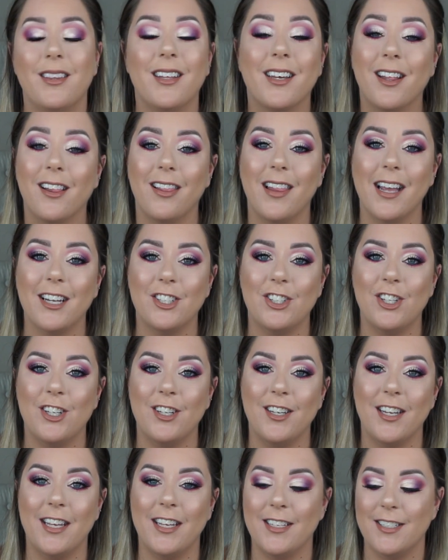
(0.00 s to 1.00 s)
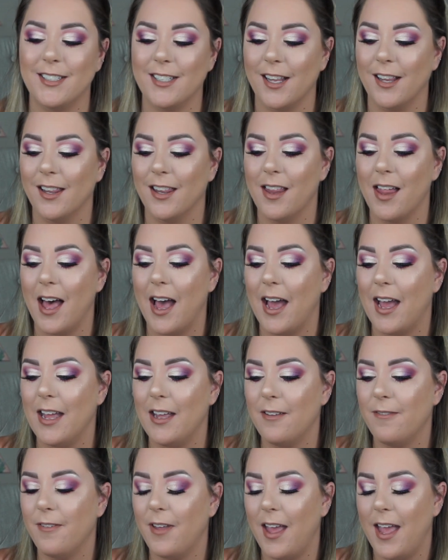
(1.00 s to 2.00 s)
The collection is
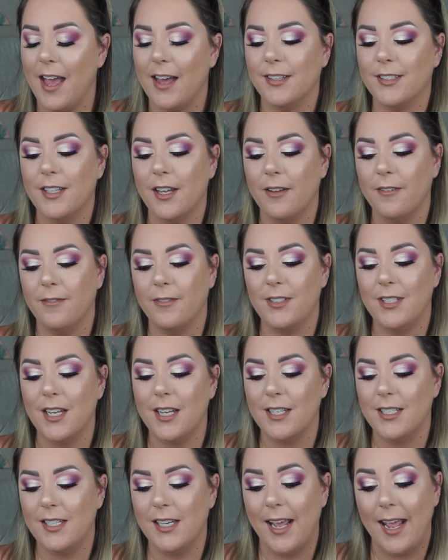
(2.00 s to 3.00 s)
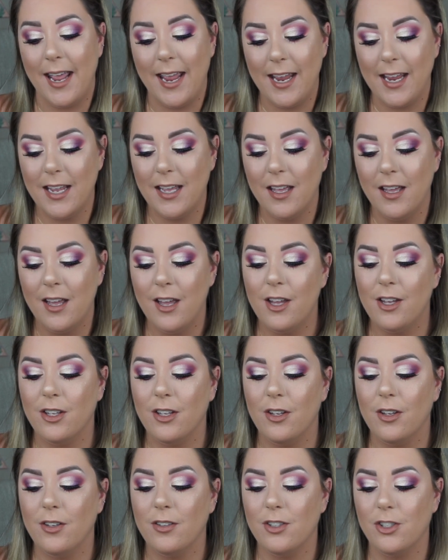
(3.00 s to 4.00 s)
live as of today,
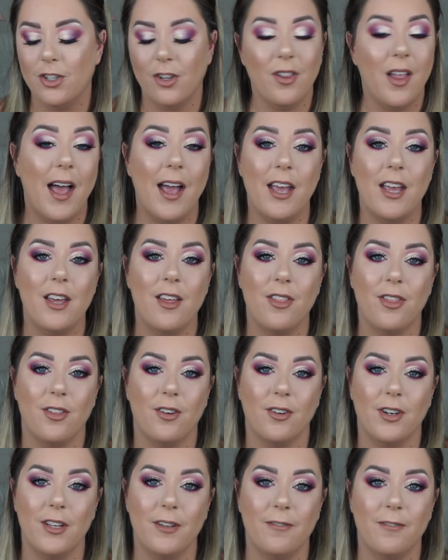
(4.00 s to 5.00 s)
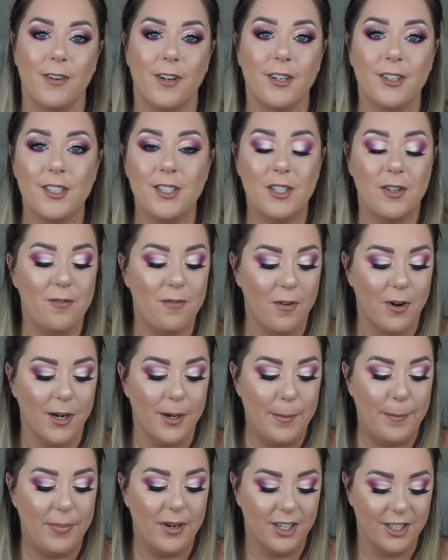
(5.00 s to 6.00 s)
July 31st
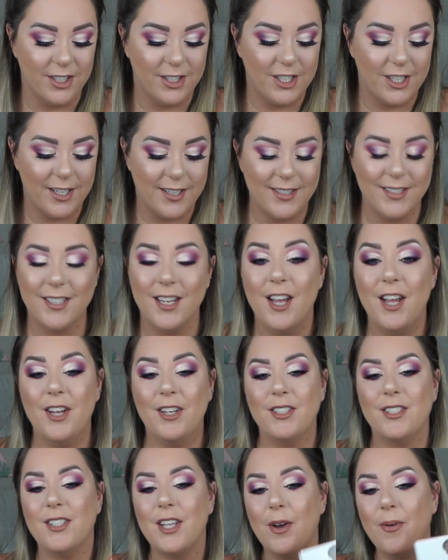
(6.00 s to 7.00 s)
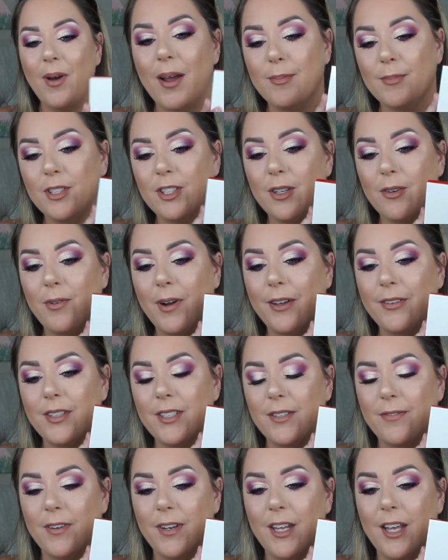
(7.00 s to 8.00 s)
for purchase. So I'm sure while
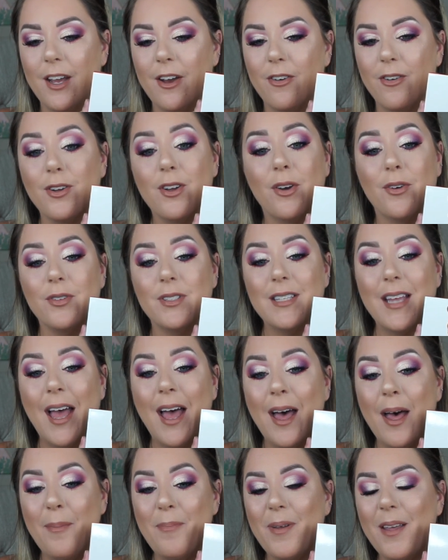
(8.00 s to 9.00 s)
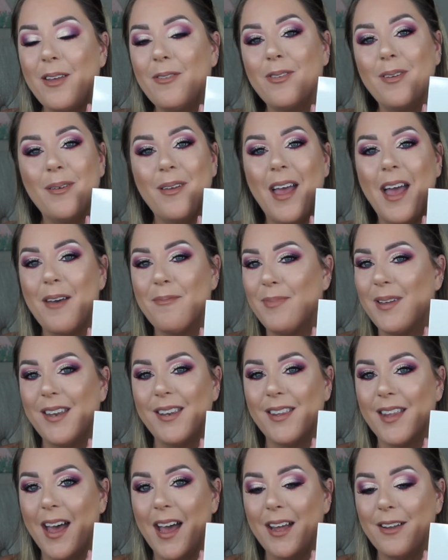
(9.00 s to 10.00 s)
this video goes up, it will have
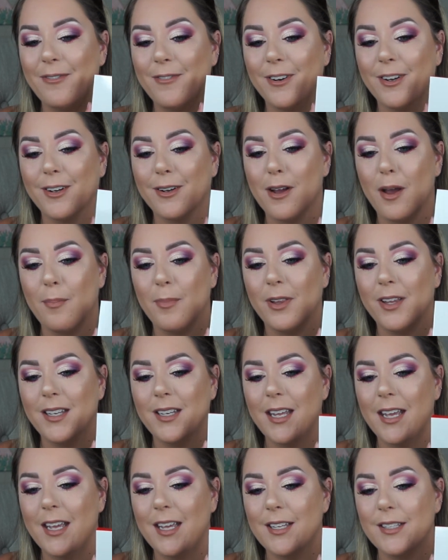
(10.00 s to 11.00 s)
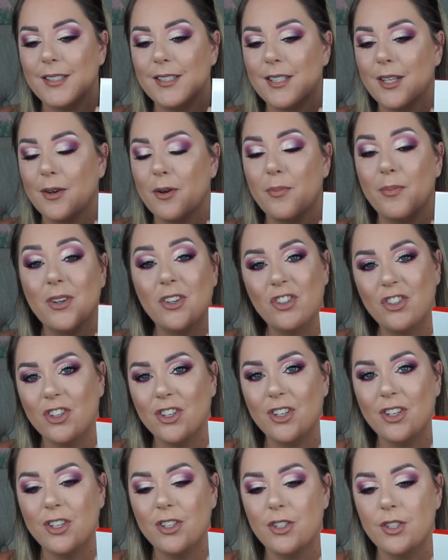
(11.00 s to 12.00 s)
been live for a couple of days. So be
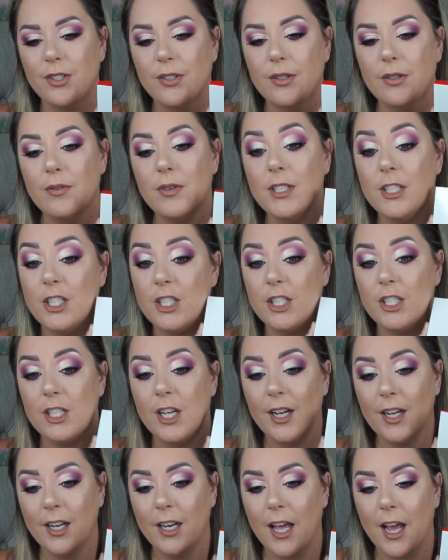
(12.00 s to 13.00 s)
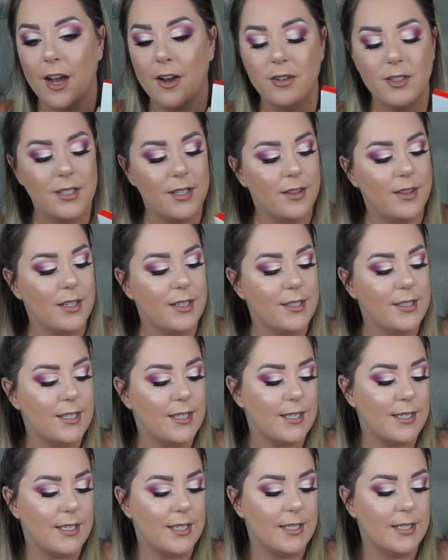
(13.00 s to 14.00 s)
sure to check it out. This
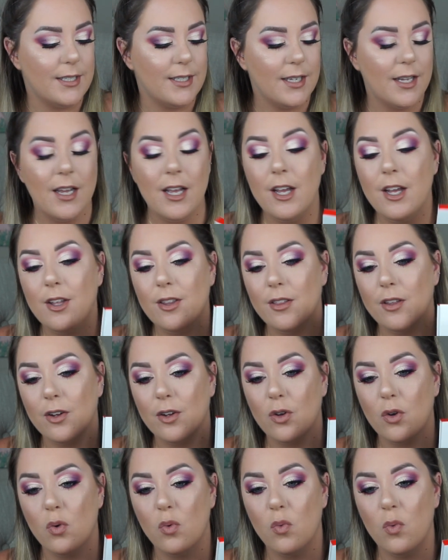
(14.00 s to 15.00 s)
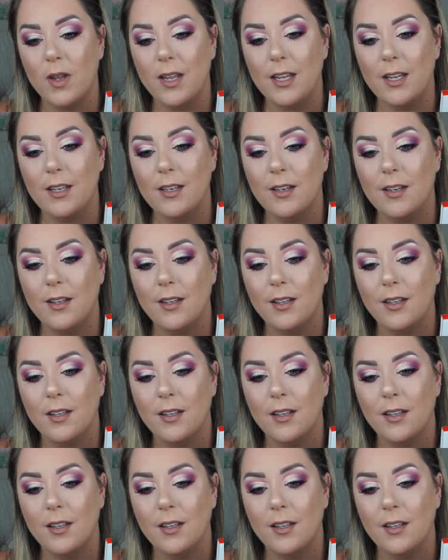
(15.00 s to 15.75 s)
is the Queen